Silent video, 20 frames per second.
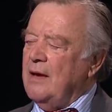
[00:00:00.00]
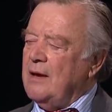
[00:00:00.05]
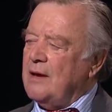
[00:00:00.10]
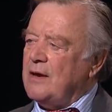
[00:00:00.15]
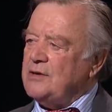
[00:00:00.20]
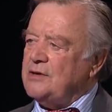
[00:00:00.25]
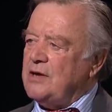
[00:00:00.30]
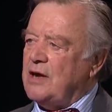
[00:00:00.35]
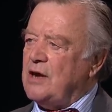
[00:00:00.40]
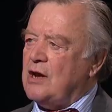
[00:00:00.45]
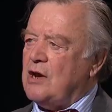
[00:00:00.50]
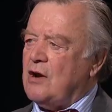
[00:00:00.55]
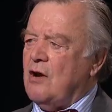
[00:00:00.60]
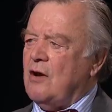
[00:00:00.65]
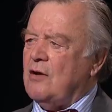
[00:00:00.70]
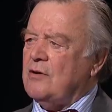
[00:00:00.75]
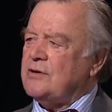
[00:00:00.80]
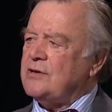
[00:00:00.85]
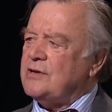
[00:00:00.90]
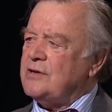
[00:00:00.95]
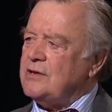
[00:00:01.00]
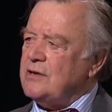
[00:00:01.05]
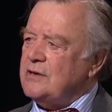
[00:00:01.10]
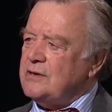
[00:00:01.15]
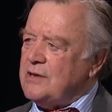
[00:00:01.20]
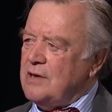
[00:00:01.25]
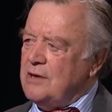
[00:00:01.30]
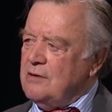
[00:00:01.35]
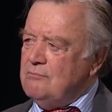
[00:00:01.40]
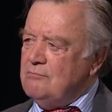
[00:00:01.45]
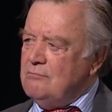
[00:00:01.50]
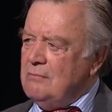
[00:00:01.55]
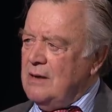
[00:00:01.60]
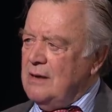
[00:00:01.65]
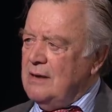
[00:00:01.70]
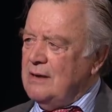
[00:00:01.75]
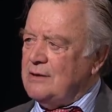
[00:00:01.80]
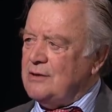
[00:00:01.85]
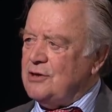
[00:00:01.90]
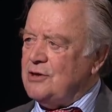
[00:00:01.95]
because it costs so
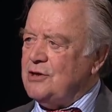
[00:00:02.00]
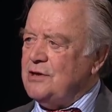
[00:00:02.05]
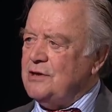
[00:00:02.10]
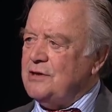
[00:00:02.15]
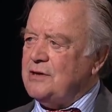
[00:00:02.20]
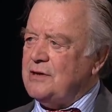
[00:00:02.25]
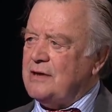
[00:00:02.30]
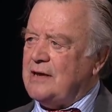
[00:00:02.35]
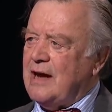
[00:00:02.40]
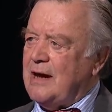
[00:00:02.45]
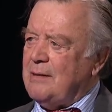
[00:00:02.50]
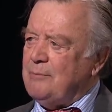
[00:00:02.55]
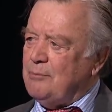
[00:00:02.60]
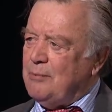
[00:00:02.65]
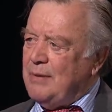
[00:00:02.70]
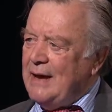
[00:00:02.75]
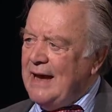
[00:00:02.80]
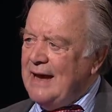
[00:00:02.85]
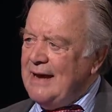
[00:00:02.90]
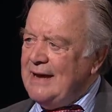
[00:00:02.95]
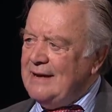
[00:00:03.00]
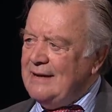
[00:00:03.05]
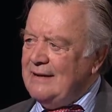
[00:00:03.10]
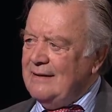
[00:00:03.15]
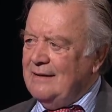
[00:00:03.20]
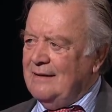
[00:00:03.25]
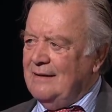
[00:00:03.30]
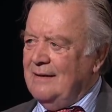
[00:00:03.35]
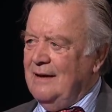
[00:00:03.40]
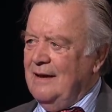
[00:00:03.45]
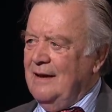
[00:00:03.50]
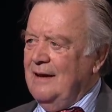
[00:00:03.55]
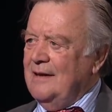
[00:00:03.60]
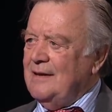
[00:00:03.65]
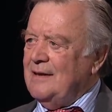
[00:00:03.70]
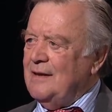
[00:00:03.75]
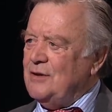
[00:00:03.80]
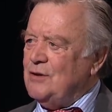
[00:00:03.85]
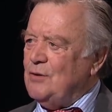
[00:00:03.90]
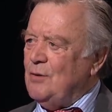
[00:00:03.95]
much to campaign
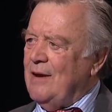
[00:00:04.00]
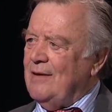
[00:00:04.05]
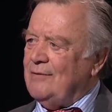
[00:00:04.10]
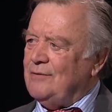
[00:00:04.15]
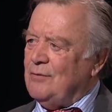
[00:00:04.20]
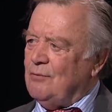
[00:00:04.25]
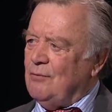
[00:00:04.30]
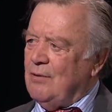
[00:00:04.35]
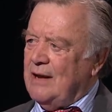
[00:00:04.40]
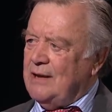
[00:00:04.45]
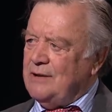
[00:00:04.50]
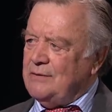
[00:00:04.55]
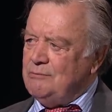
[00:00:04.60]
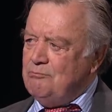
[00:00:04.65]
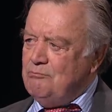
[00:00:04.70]
that you have to raise